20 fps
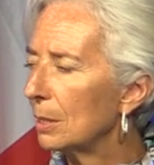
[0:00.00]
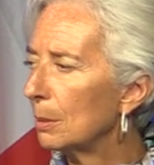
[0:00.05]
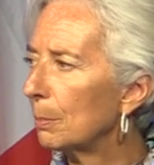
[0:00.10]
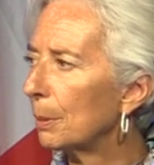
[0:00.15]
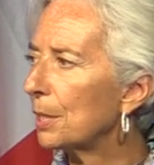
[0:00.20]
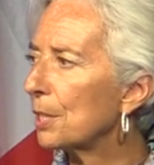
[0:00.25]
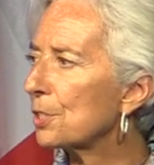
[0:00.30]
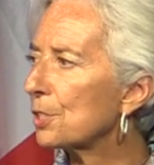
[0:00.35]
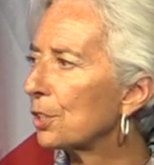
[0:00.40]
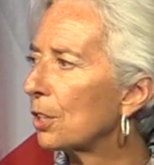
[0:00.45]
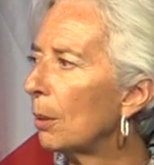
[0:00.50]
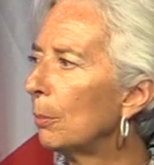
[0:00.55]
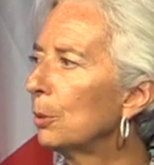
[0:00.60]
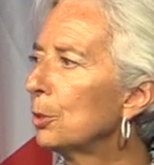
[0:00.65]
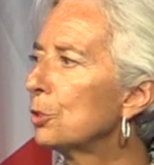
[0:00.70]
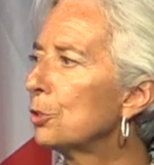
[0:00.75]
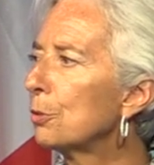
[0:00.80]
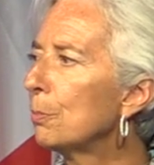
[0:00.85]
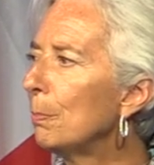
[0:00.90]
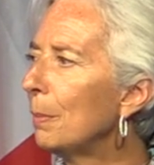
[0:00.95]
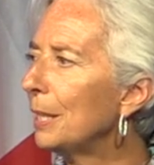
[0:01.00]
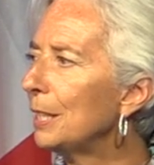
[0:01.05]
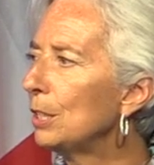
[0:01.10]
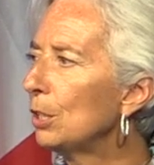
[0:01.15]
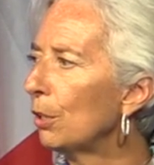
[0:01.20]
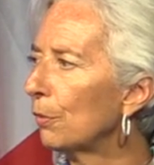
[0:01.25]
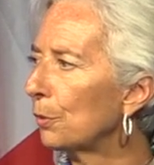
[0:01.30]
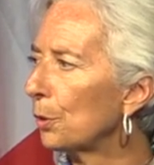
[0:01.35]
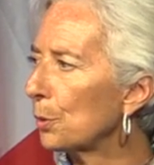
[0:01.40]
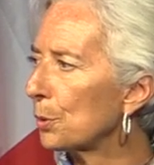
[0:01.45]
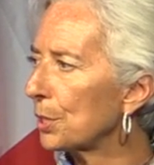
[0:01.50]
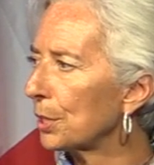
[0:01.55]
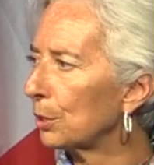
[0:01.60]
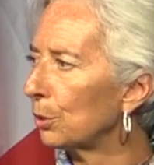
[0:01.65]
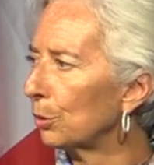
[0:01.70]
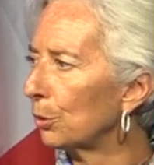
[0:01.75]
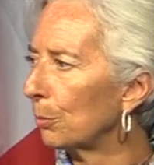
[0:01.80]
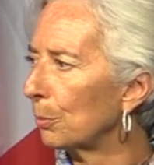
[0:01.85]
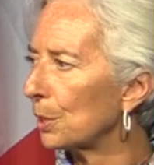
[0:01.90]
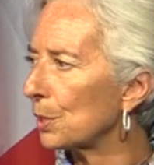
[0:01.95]
but it's common to many of those
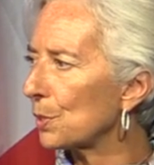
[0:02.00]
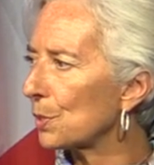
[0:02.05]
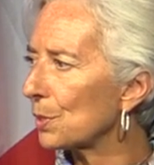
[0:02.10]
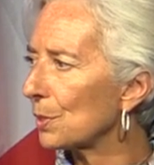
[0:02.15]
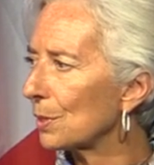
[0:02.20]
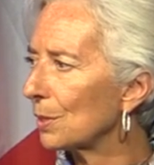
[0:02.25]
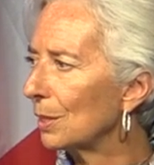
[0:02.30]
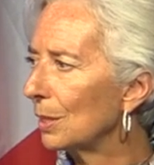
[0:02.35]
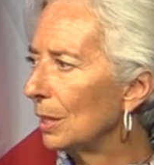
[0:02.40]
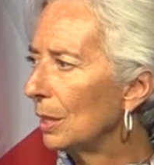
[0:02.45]
economies,